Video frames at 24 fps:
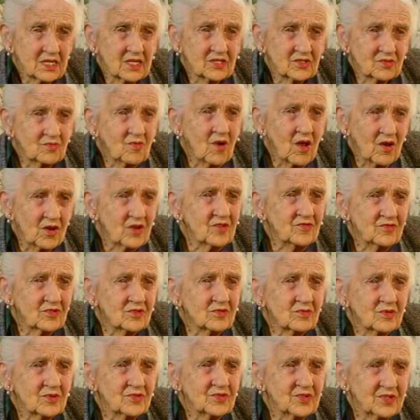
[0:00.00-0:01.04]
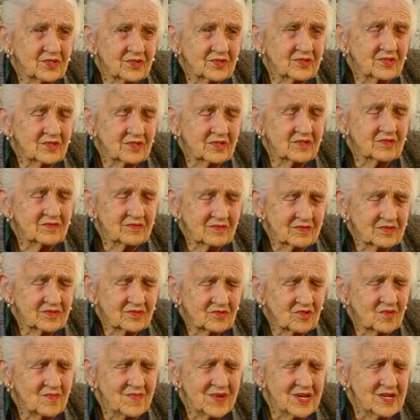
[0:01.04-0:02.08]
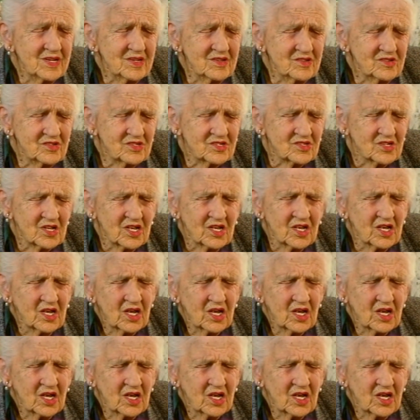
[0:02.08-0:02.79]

It's wonderful, what the tremendous